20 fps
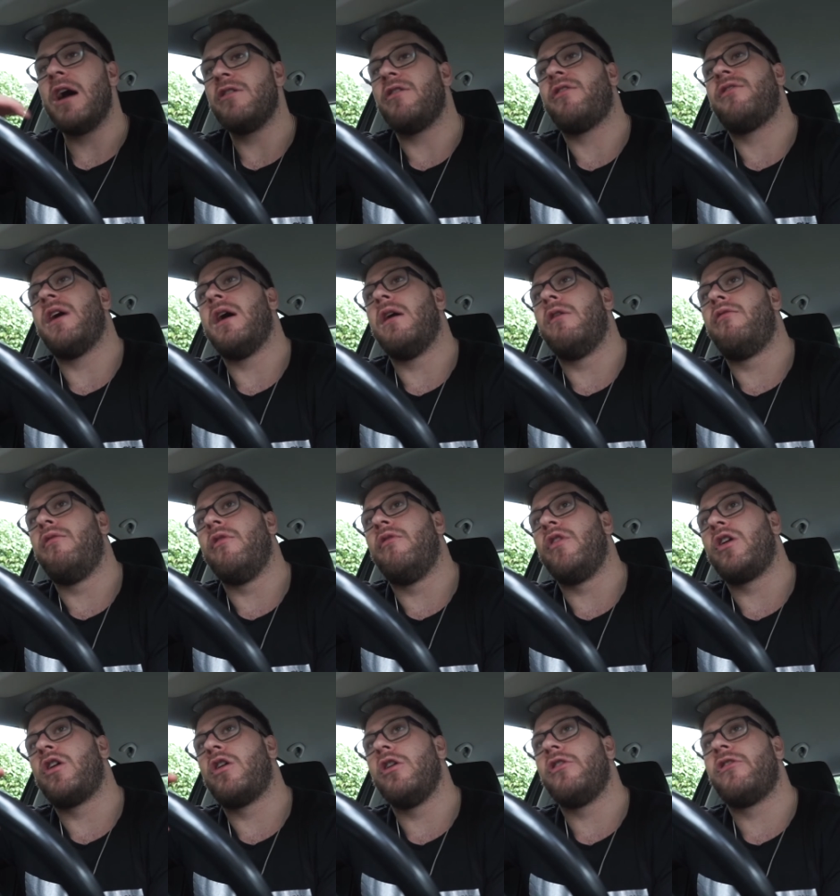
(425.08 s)
yourself with
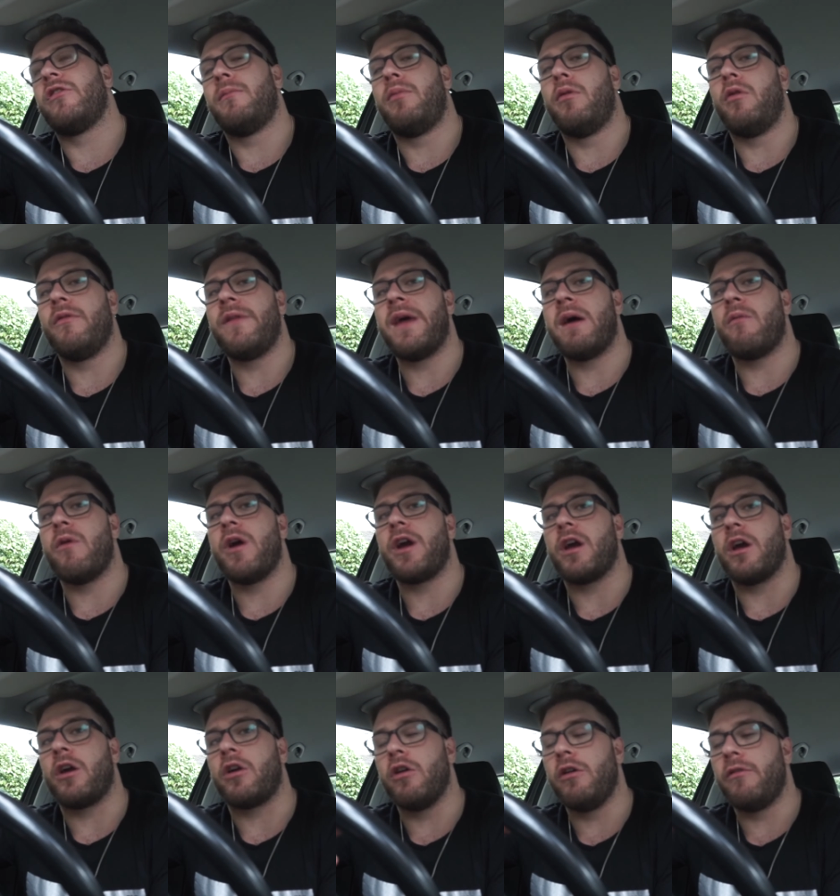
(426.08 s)
a good support network,
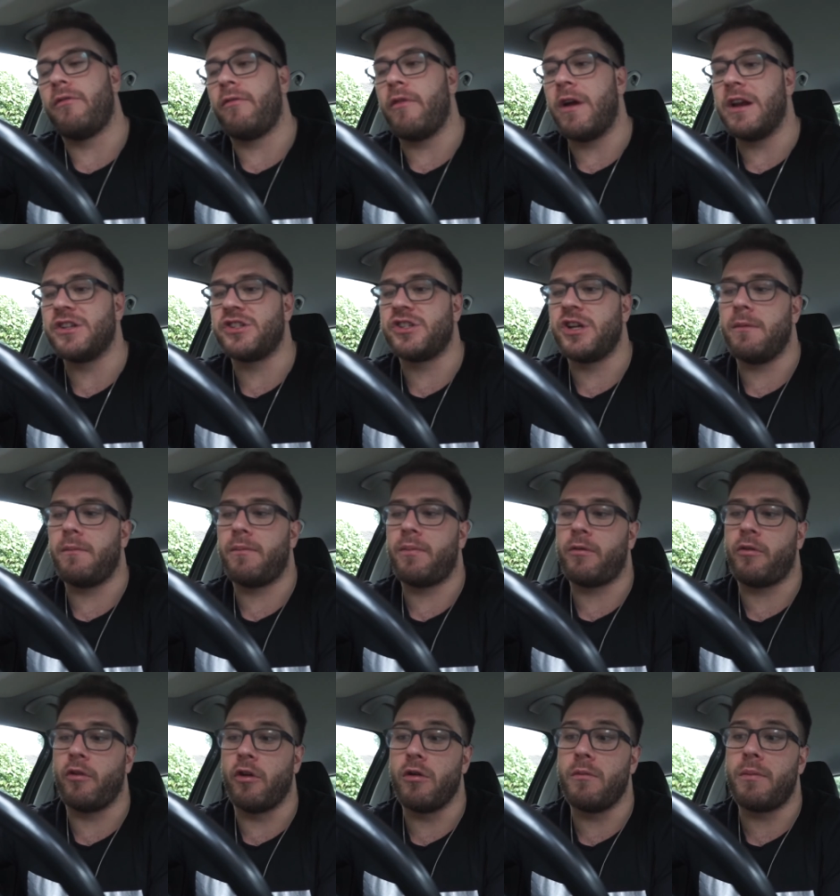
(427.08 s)
a good
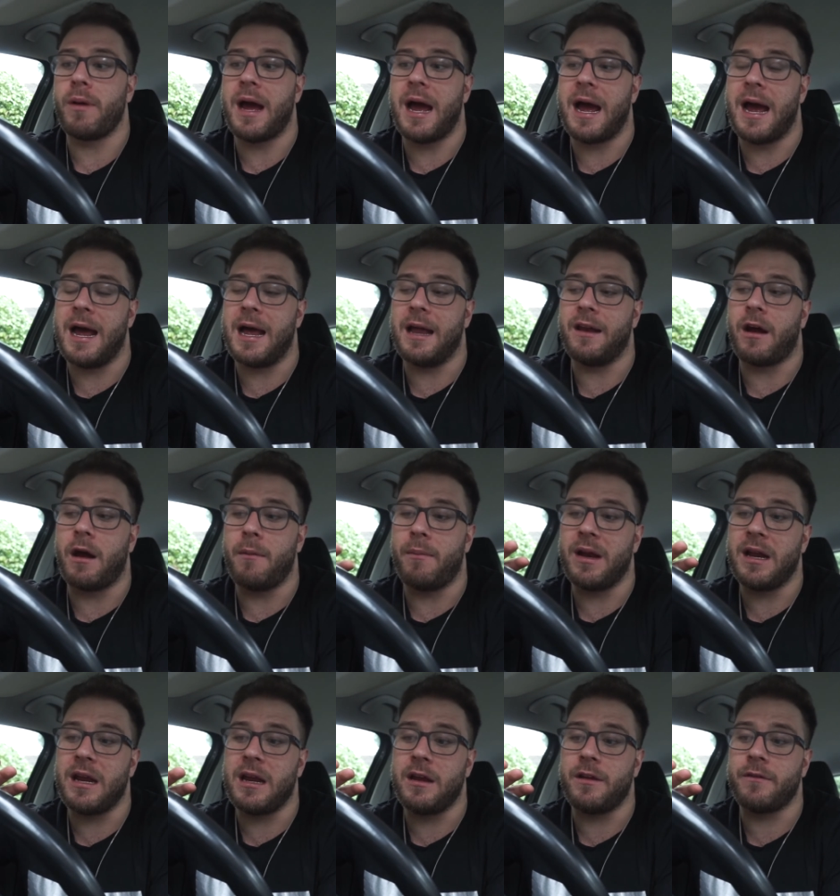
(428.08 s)
friendship group, and I
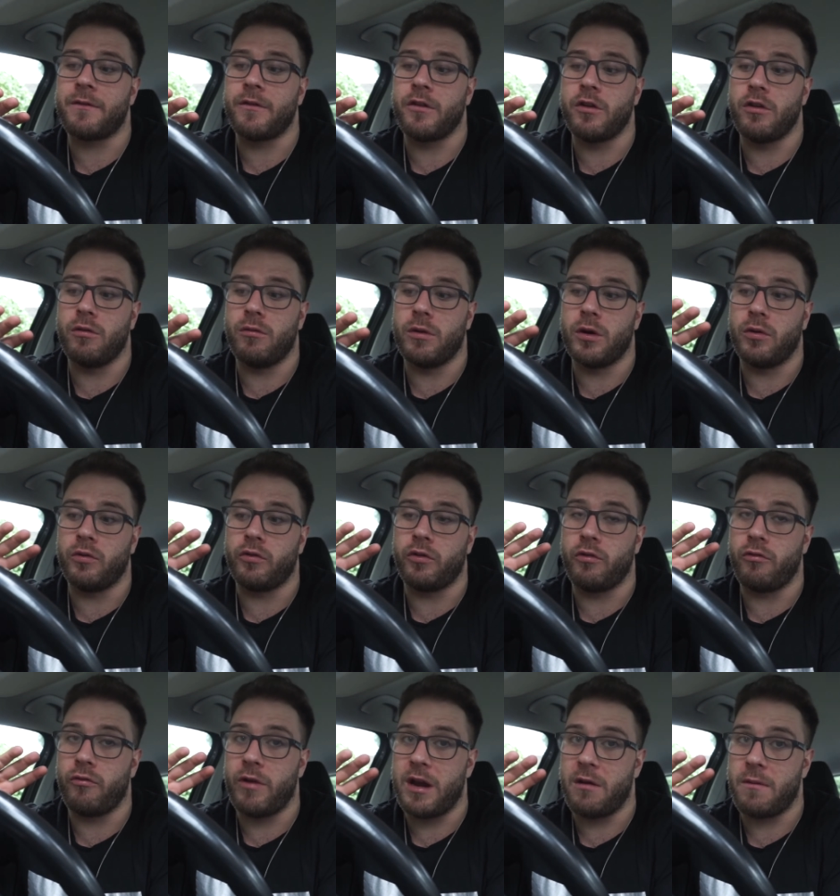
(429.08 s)
believe you will
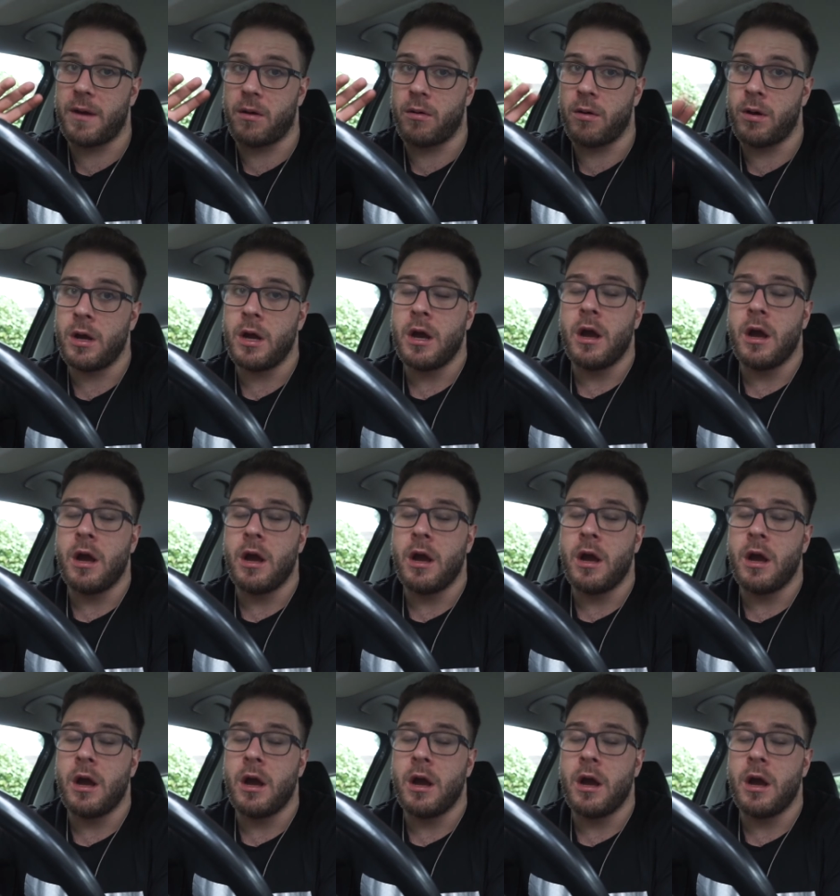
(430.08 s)
do really well.